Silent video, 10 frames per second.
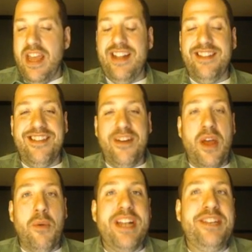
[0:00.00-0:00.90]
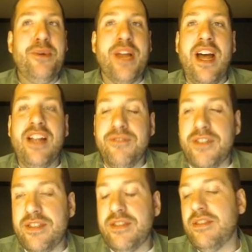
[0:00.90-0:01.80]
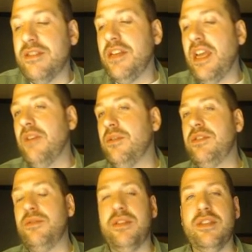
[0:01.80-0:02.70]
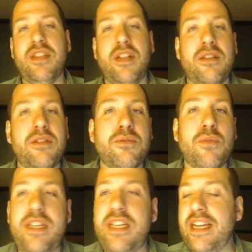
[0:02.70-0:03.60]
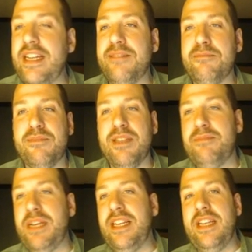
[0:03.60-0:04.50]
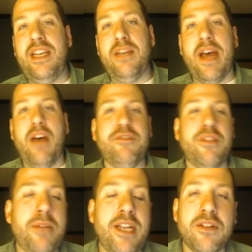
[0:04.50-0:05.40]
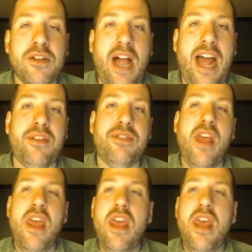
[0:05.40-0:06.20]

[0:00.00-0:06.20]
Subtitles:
And so I went to a conference. Okay. I went to a little one-day PD about flipping your class.